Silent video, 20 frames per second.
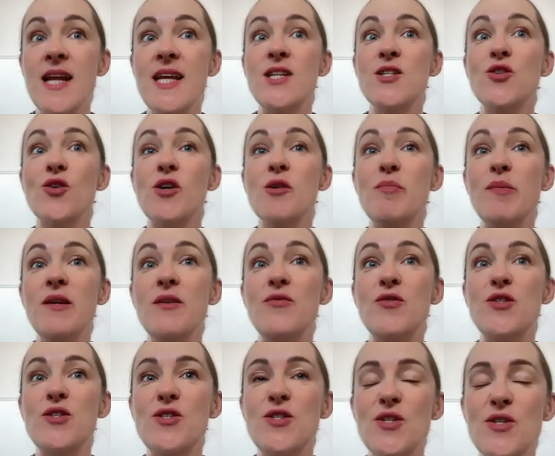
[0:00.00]
Enjoy beef
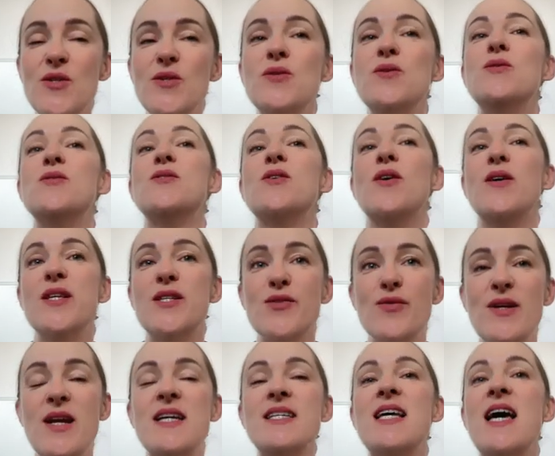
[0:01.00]
stews. Oh, that's
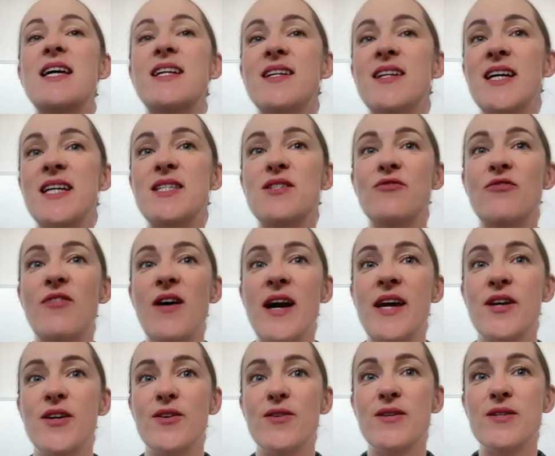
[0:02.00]
really nice. And a nice
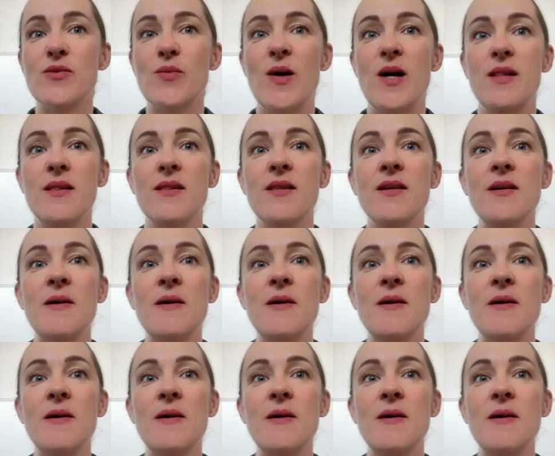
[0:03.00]
fire as well.